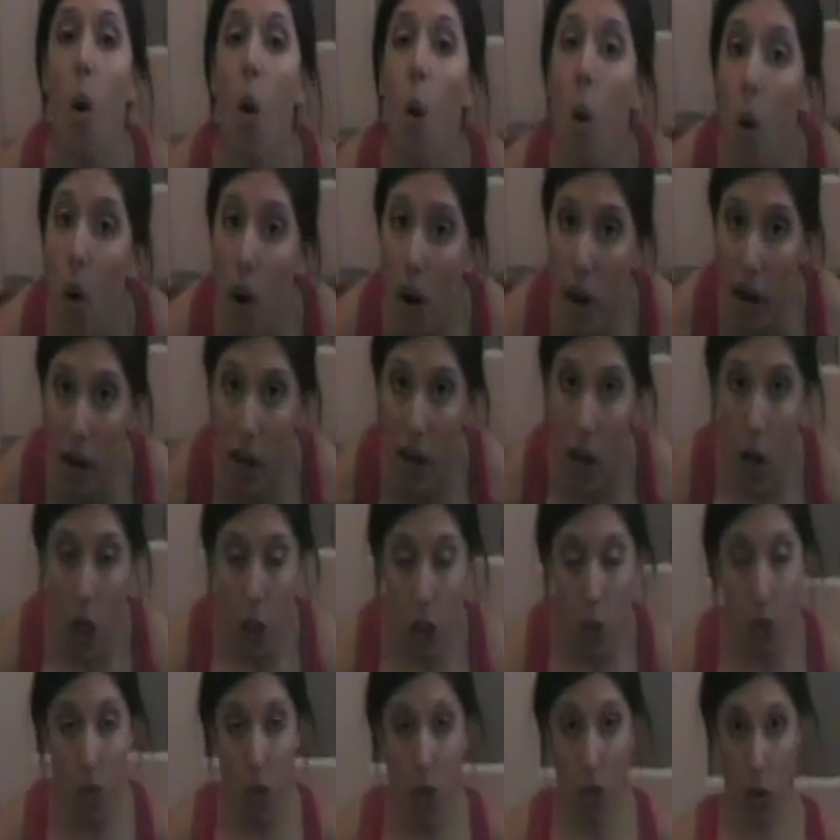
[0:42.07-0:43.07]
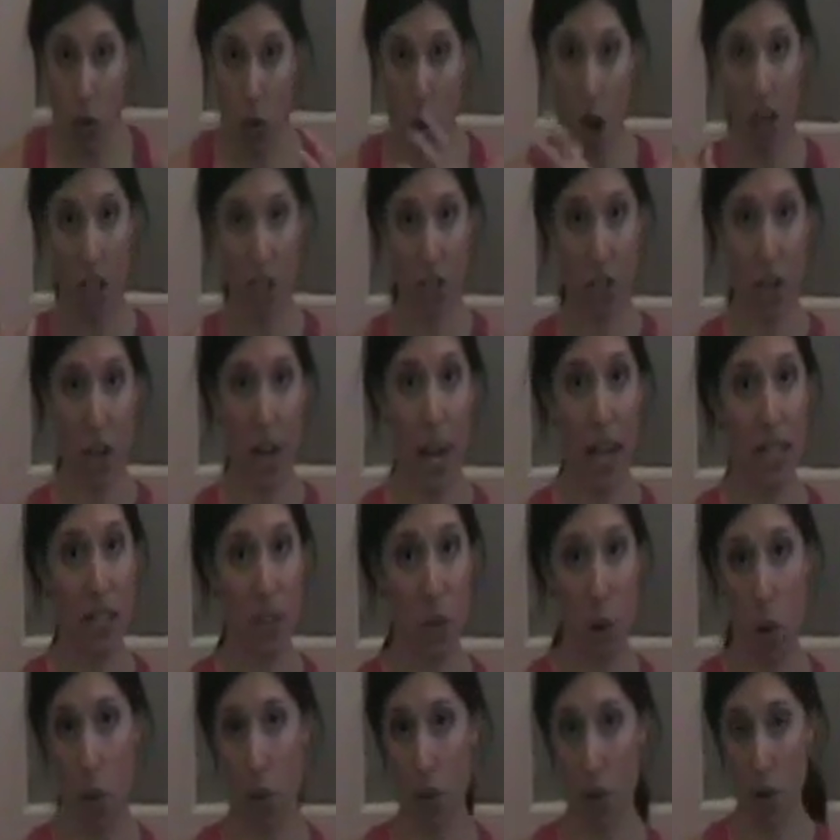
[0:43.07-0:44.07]
or you can cross your hands
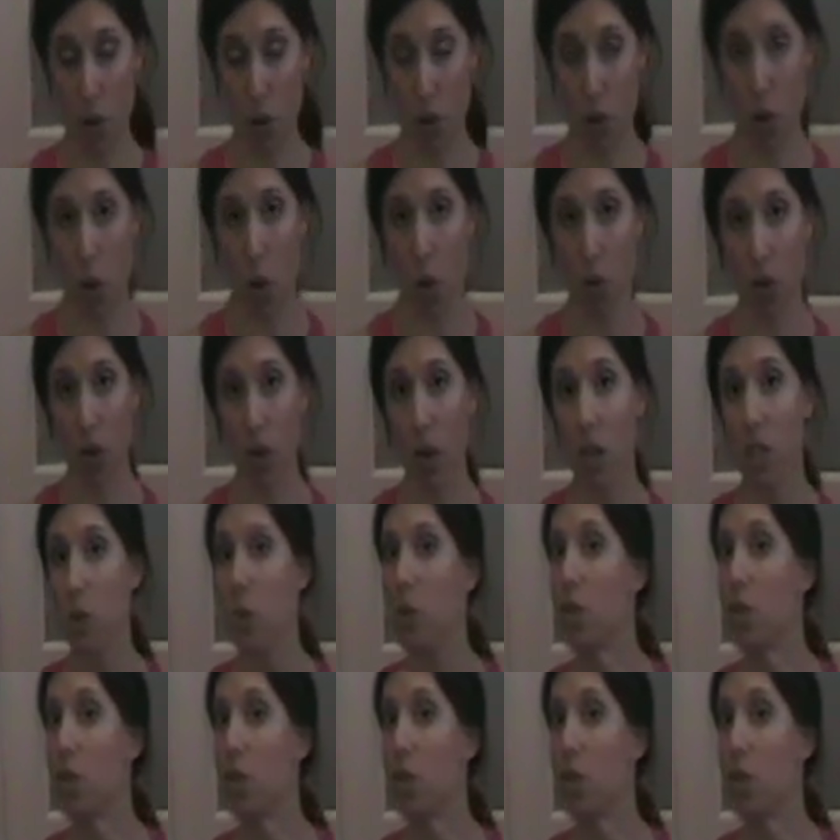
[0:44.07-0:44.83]
over your shoulders,